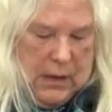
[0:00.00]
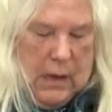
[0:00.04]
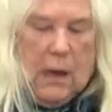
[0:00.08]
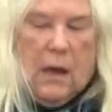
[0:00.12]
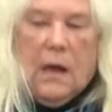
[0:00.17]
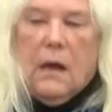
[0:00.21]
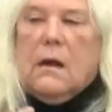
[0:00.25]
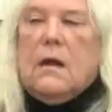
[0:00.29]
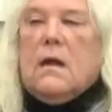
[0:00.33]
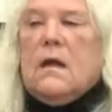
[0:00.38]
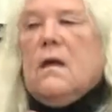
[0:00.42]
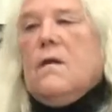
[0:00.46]

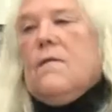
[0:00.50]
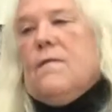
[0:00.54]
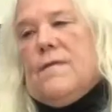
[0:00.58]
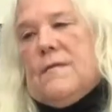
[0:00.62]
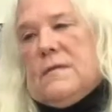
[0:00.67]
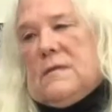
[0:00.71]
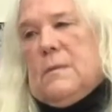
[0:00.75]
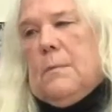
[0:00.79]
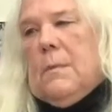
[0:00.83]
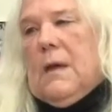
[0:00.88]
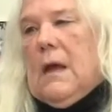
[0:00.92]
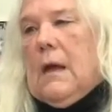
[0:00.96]
And Eve
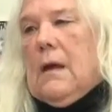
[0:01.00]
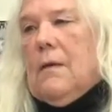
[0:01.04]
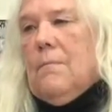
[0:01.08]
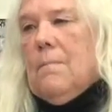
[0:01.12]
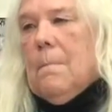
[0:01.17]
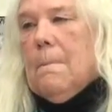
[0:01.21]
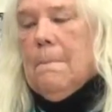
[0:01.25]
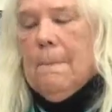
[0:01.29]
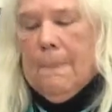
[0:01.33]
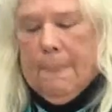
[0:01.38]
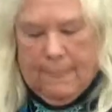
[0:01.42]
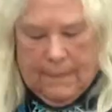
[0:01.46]
is me,
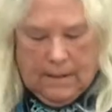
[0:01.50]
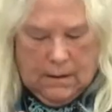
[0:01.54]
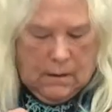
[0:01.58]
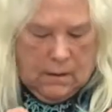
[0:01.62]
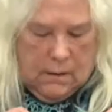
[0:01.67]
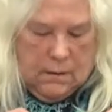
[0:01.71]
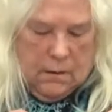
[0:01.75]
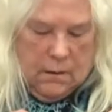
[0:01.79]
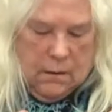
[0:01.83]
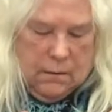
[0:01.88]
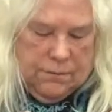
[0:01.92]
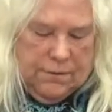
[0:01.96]

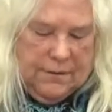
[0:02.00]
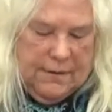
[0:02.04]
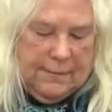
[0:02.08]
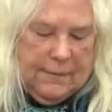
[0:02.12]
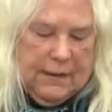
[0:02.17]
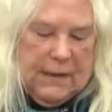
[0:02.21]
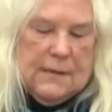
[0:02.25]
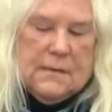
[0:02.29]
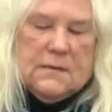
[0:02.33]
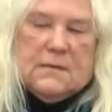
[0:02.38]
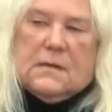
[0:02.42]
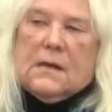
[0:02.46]

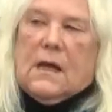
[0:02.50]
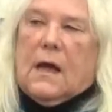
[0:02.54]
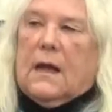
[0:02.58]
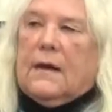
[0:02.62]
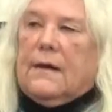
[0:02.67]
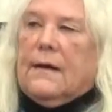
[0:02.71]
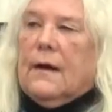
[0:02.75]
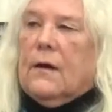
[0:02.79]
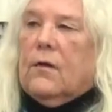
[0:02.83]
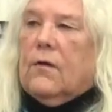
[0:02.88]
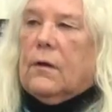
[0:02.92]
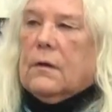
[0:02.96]
thinly
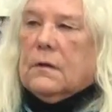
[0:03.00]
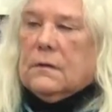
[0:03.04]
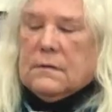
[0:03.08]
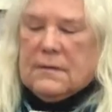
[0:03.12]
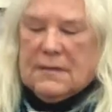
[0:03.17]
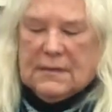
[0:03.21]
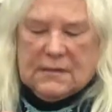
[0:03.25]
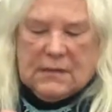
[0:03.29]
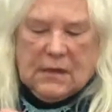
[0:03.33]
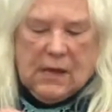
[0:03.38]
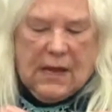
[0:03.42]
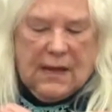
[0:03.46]

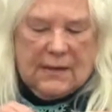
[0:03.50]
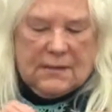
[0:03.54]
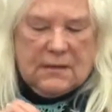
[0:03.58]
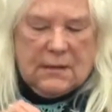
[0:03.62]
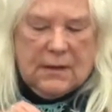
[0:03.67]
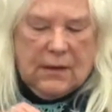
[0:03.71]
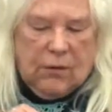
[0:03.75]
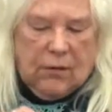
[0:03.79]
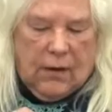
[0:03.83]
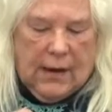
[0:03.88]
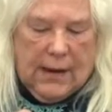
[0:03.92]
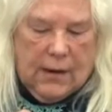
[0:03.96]
disguised
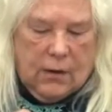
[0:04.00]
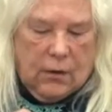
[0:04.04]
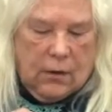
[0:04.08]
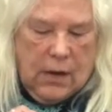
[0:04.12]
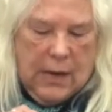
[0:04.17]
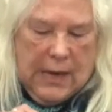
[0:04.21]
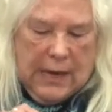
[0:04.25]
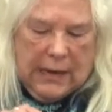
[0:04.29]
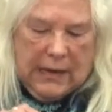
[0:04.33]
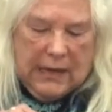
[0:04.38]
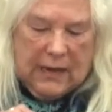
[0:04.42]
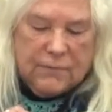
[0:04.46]
narrator.
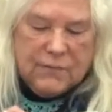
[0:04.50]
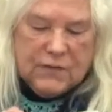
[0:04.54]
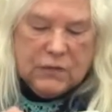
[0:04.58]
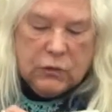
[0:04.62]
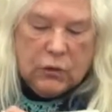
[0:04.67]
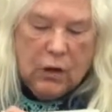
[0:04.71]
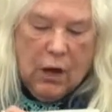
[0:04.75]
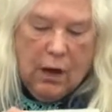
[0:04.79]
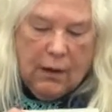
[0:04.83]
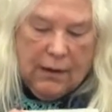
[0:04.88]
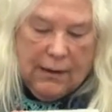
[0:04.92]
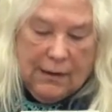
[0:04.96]
Eve's
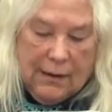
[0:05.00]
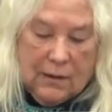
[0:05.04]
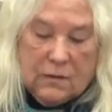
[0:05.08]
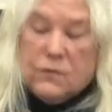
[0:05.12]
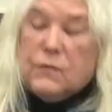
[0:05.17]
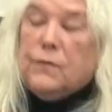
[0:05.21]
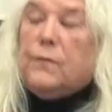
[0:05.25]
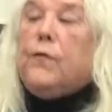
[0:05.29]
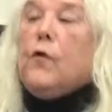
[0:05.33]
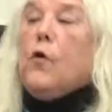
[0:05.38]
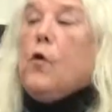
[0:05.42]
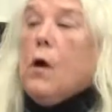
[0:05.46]
longing
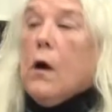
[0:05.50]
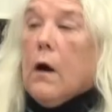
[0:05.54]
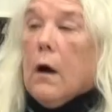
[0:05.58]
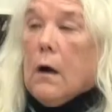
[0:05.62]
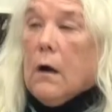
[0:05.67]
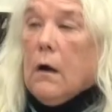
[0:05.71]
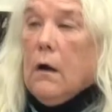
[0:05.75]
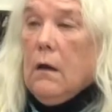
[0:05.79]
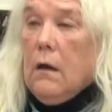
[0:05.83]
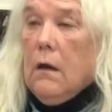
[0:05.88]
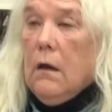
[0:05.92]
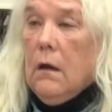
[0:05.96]
is
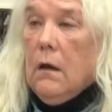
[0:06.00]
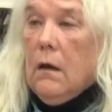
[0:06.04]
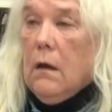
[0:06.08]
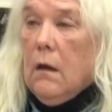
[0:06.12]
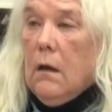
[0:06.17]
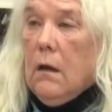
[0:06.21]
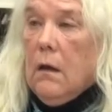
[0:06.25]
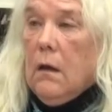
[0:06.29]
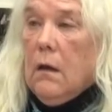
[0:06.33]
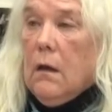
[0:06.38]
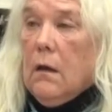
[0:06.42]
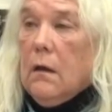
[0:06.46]
for
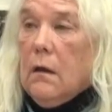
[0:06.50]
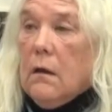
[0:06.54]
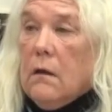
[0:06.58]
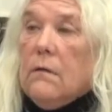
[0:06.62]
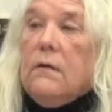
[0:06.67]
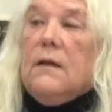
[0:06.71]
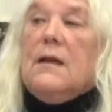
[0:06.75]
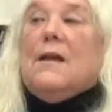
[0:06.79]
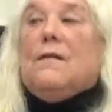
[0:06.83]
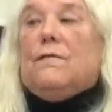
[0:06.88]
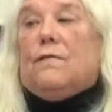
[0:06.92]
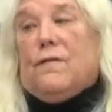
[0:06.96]

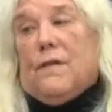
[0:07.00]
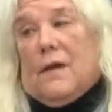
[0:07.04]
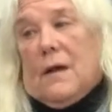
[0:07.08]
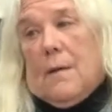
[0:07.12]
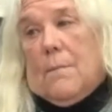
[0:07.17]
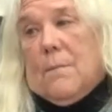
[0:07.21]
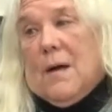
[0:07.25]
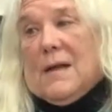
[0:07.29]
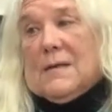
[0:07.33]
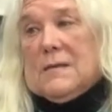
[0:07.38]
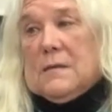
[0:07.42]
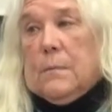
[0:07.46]
the
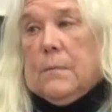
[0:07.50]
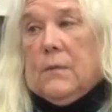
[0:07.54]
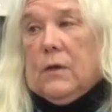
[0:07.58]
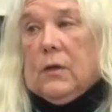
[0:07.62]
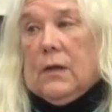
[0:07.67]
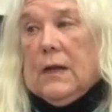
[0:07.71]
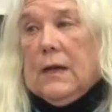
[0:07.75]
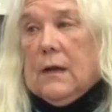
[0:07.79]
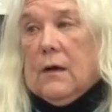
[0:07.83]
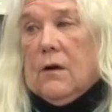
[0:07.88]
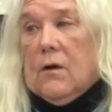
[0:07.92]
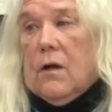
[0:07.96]
infinite
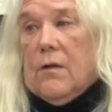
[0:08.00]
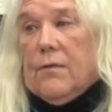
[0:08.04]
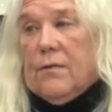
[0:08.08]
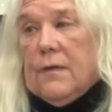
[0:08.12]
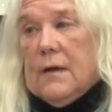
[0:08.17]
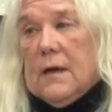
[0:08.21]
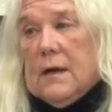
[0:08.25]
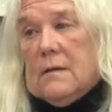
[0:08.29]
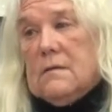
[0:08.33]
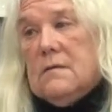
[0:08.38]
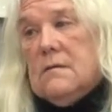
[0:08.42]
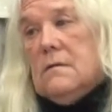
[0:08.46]
possibility in all
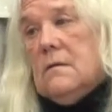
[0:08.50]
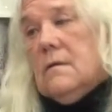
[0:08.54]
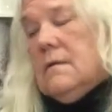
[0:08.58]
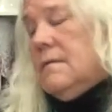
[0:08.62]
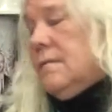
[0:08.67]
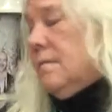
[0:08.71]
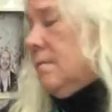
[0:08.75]
things.